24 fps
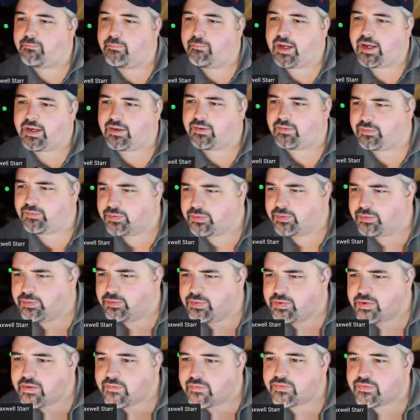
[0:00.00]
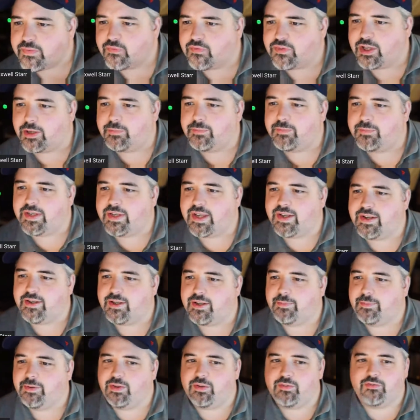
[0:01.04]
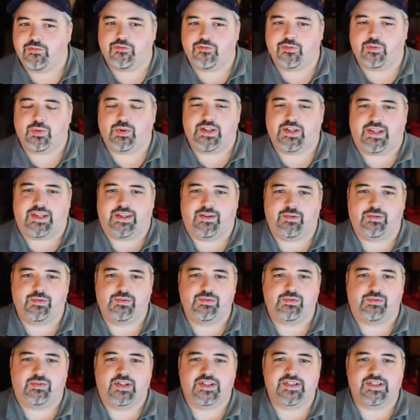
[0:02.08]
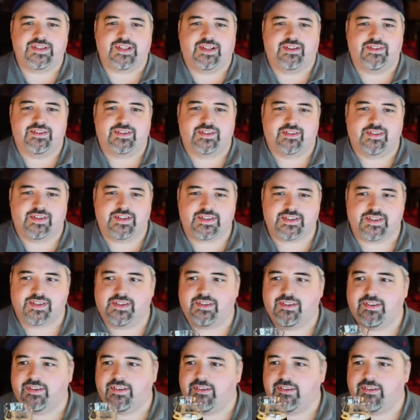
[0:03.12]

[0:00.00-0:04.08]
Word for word: macaroon 10W40. Ooh, that sounds interesting.